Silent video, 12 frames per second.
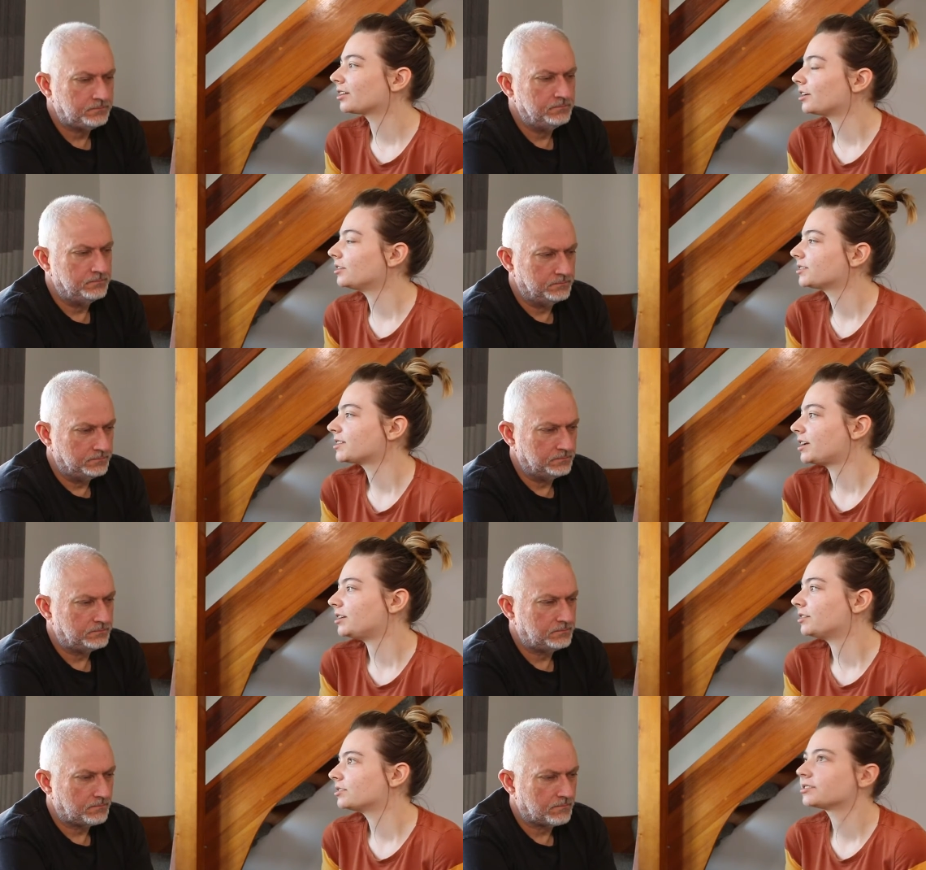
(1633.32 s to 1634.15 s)
Speaker 1: like
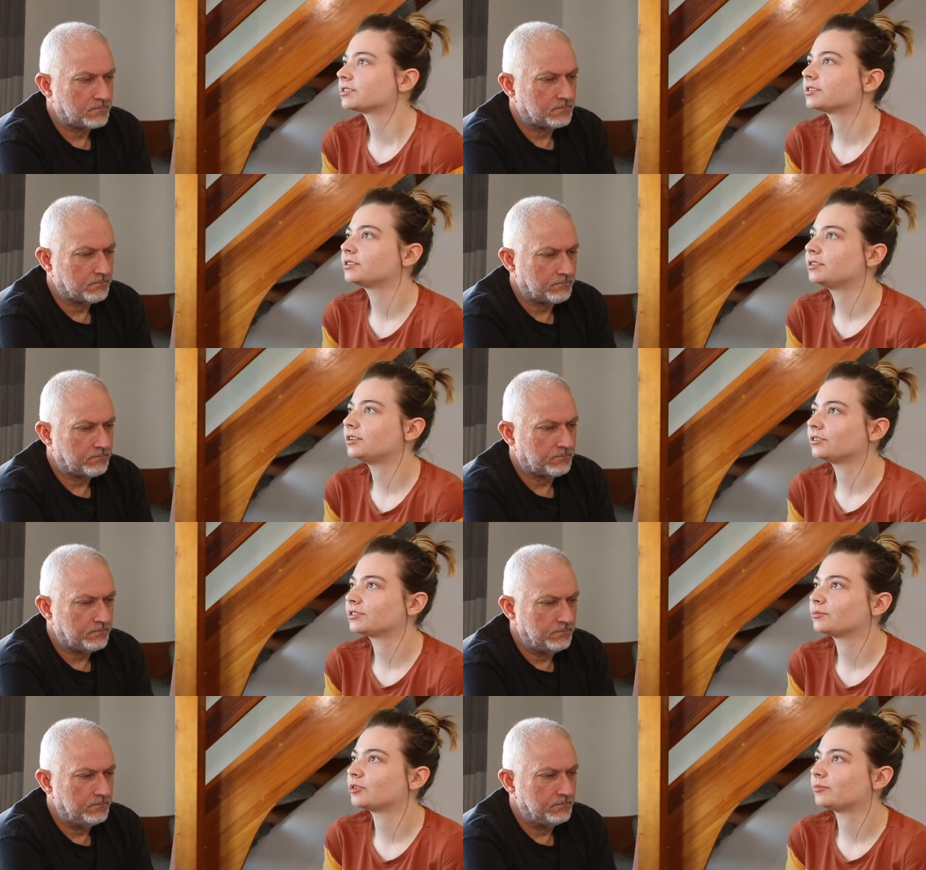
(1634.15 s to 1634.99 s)
say because you know
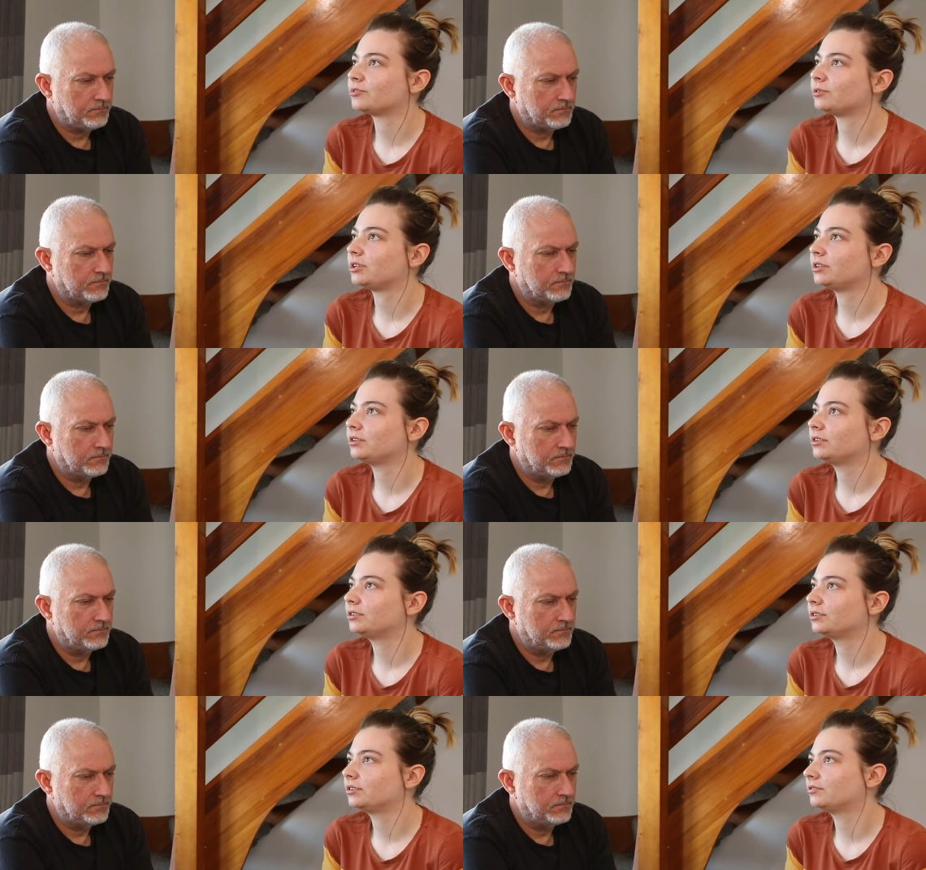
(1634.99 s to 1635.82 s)
sometimes you eat
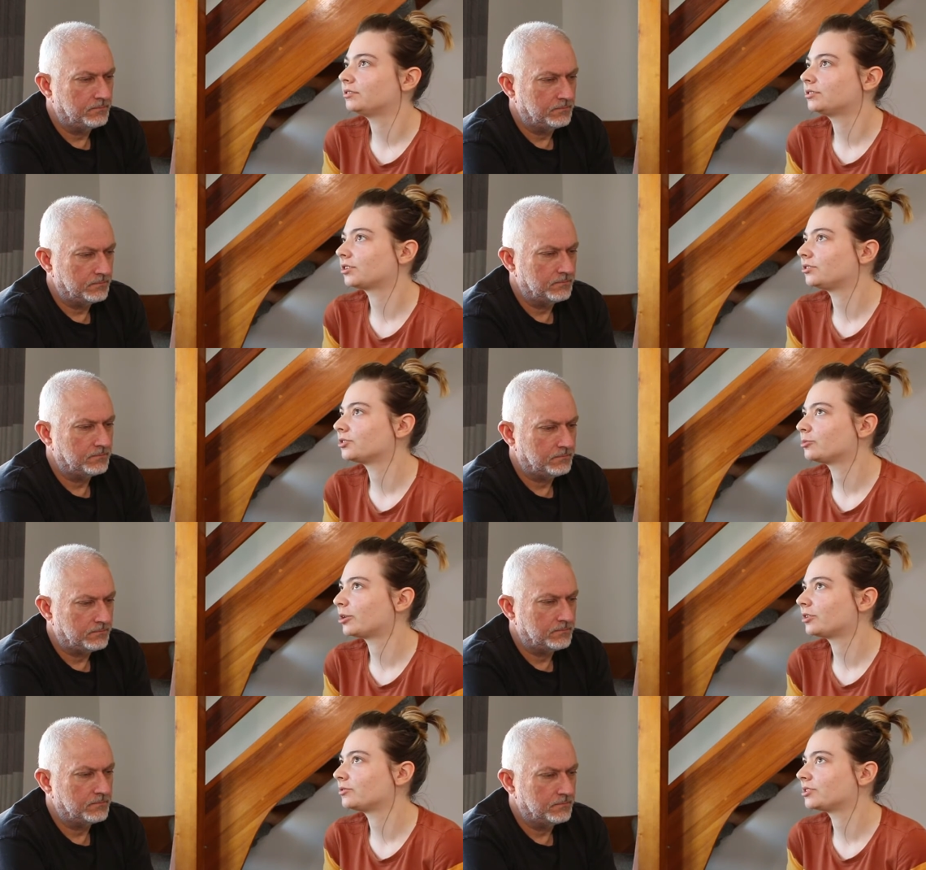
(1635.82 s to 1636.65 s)
toast for
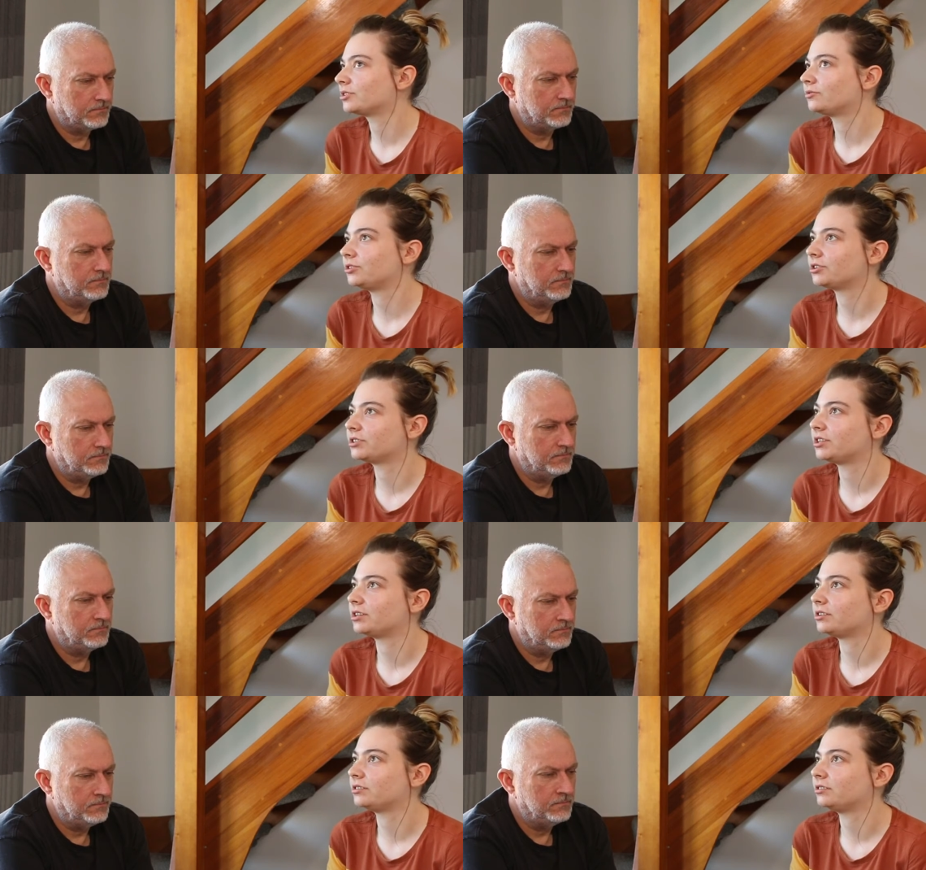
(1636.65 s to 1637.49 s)
breakfast if you just
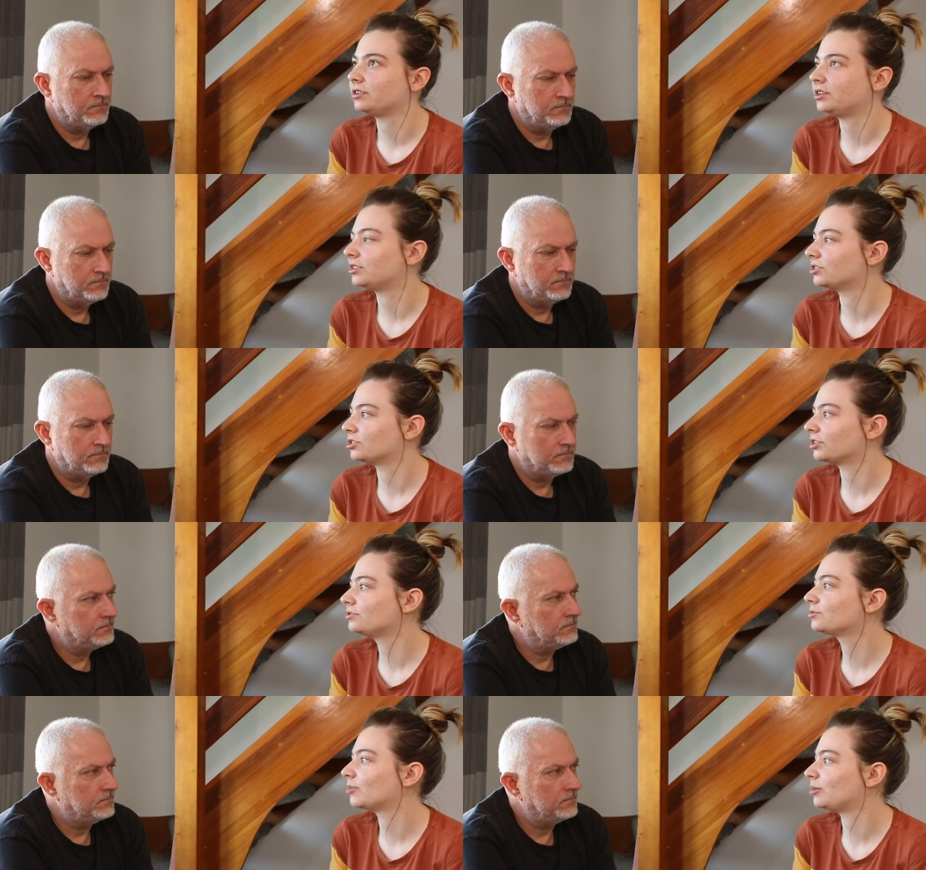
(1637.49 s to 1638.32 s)
didn't eat the
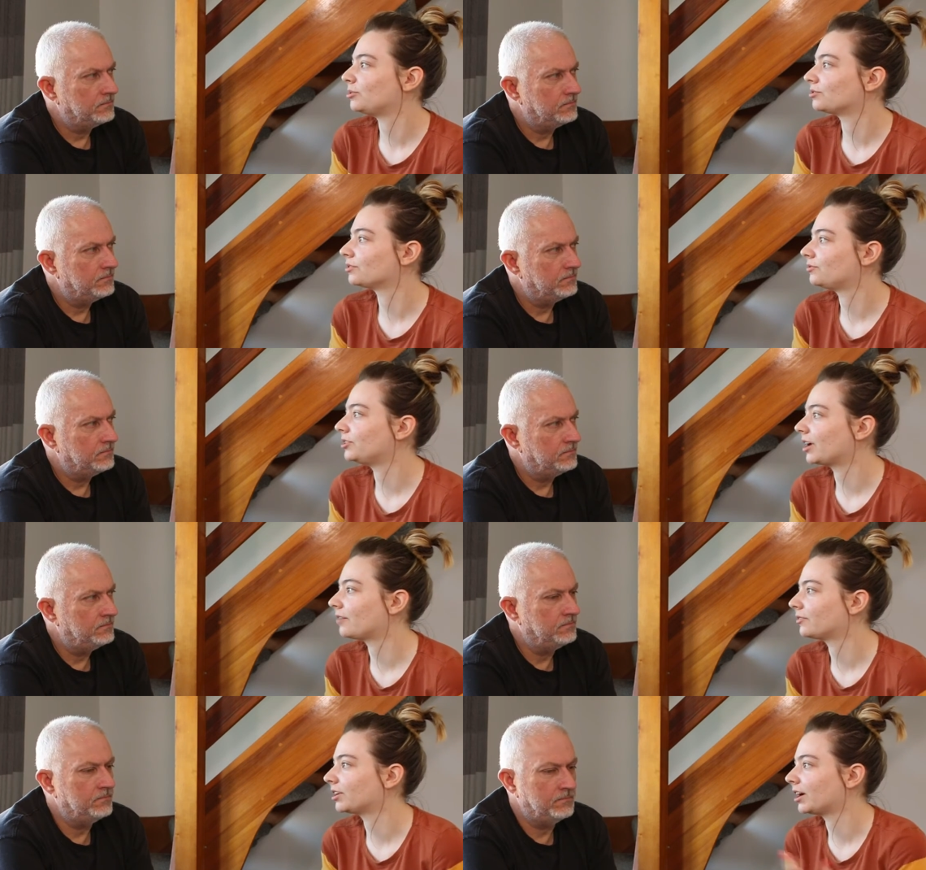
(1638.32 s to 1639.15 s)
toast maybe or if you
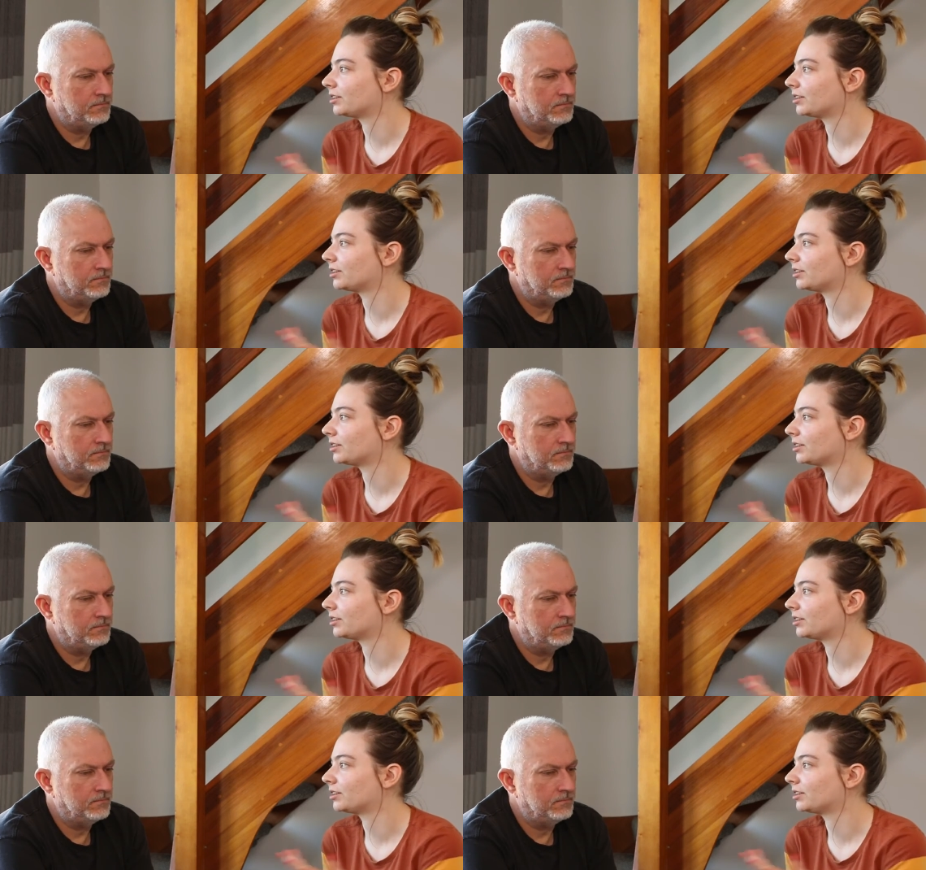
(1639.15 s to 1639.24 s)
haven't mm.